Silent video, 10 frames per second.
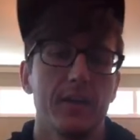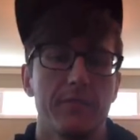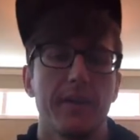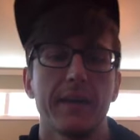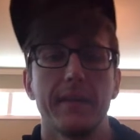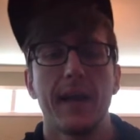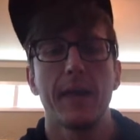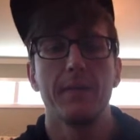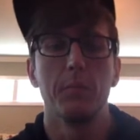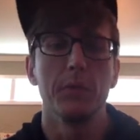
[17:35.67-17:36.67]
the fact
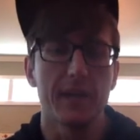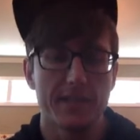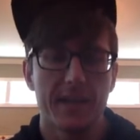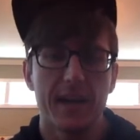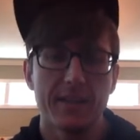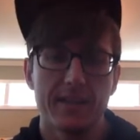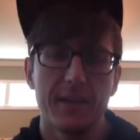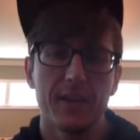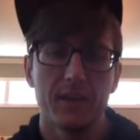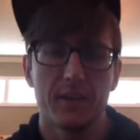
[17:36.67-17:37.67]
that the plus signs
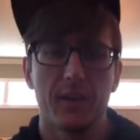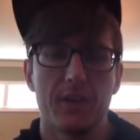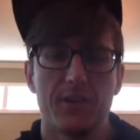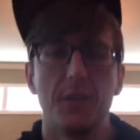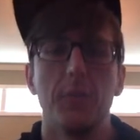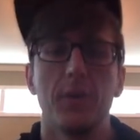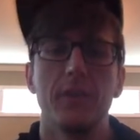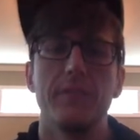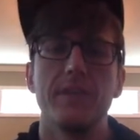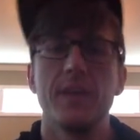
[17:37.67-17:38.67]
here are still part
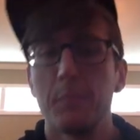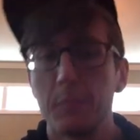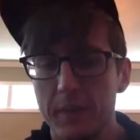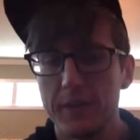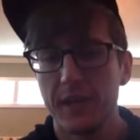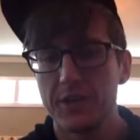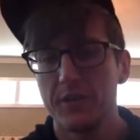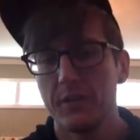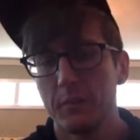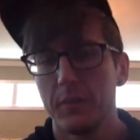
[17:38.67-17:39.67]
of the implementation,